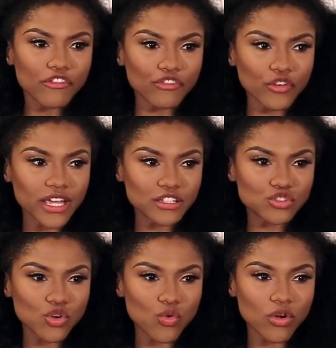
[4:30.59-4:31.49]

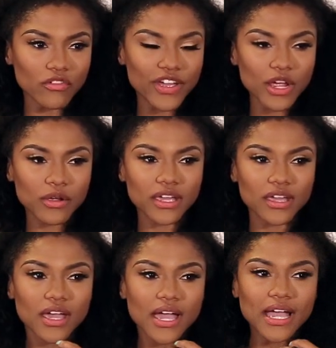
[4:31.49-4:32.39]
friends who were
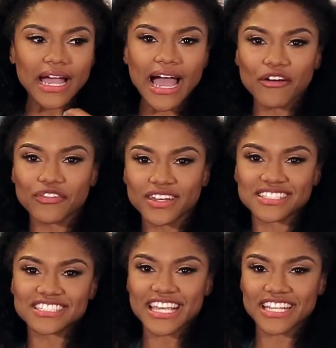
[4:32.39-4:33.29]
very
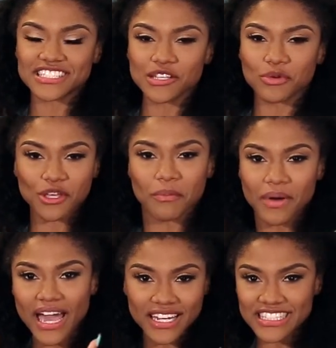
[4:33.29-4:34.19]
confident, sexy with
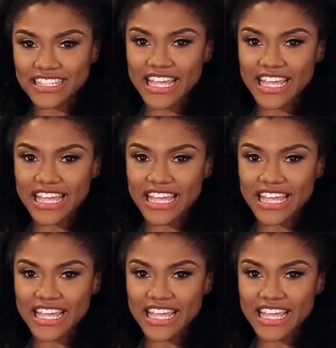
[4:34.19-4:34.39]
their bodies.